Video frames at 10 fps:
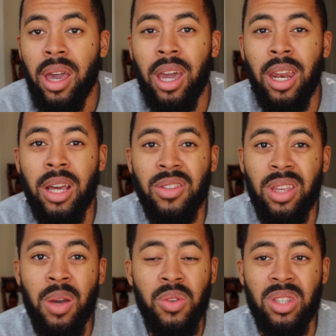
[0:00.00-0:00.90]
and
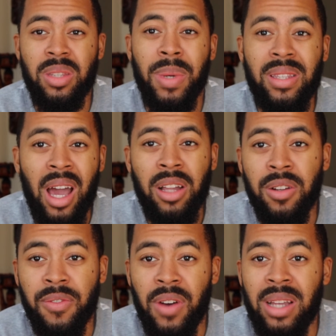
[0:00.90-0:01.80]
it was a
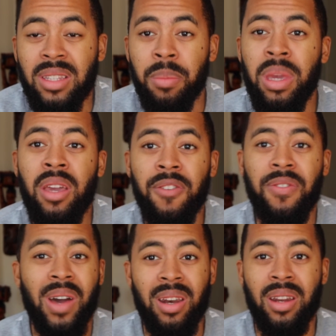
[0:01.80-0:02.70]
spectacular fight. To me,
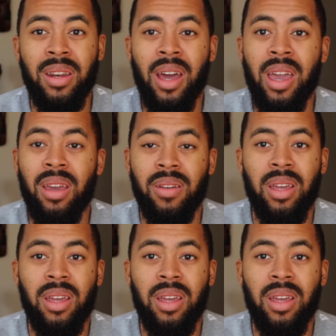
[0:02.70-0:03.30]
fight of the night.